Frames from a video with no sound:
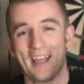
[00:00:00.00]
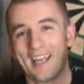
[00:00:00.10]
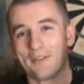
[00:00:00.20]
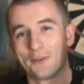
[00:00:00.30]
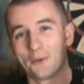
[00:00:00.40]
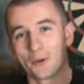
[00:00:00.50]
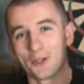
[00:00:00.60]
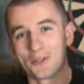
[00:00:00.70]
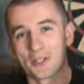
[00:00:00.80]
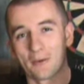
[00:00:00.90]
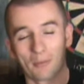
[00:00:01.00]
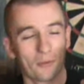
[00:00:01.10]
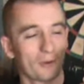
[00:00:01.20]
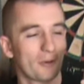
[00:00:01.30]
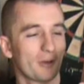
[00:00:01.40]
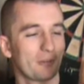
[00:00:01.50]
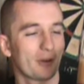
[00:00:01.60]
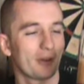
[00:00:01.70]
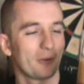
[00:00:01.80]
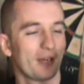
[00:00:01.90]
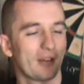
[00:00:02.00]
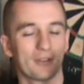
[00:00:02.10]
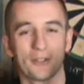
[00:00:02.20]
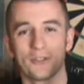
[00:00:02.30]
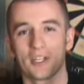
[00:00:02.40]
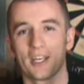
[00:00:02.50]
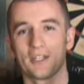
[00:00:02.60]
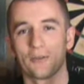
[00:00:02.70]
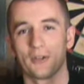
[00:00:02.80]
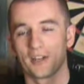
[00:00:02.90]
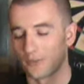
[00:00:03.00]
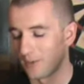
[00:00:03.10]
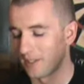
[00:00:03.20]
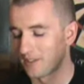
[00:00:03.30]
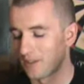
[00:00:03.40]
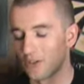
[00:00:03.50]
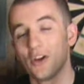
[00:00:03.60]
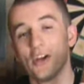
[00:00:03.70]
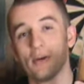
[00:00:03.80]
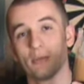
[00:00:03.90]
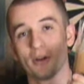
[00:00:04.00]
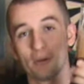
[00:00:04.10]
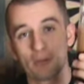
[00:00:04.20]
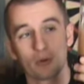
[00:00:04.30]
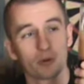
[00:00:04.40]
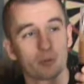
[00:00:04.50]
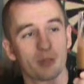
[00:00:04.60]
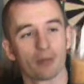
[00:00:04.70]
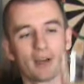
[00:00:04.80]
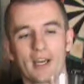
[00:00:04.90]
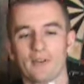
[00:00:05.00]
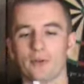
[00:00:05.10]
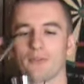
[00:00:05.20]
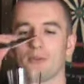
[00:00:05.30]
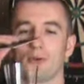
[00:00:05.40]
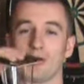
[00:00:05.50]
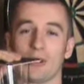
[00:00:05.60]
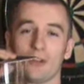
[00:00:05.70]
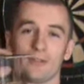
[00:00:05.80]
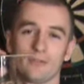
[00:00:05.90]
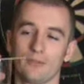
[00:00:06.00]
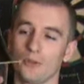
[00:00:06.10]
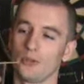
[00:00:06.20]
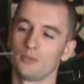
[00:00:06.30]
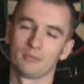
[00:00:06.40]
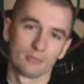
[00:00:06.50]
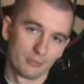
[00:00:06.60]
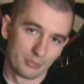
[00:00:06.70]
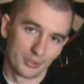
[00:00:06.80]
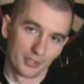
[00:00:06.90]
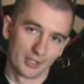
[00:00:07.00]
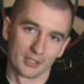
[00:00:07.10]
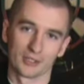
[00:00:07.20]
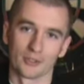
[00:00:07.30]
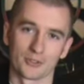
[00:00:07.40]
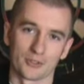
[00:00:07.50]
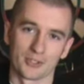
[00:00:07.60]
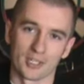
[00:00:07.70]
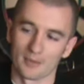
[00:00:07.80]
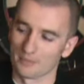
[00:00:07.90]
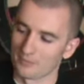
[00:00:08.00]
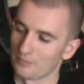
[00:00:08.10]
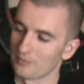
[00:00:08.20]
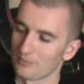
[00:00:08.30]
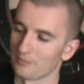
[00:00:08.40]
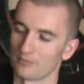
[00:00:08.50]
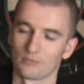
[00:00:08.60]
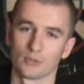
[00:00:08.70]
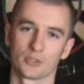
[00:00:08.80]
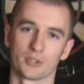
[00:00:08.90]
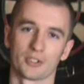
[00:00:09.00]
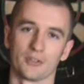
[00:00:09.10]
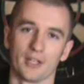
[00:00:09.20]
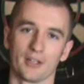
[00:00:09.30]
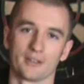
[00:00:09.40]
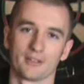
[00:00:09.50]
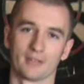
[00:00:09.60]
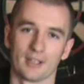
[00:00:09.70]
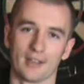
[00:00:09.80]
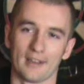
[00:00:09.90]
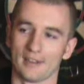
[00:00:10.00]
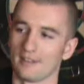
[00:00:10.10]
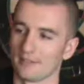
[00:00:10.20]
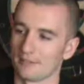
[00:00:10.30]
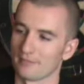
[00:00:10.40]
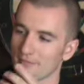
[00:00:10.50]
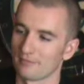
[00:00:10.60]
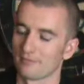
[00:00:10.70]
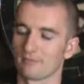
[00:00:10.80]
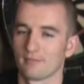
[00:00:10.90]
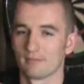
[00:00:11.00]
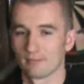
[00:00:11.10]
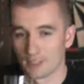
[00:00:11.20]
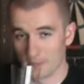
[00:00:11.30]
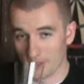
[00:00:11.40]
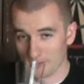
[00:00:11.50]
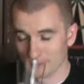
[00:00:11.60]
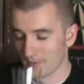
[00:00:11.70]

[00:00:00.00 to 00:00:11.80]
If you weren't using the porter, it probably wouldn't have a huge head and you wouldn't have to wait as long. But pour your beer about halfway full, put the coaster on top, swish it around, and smell.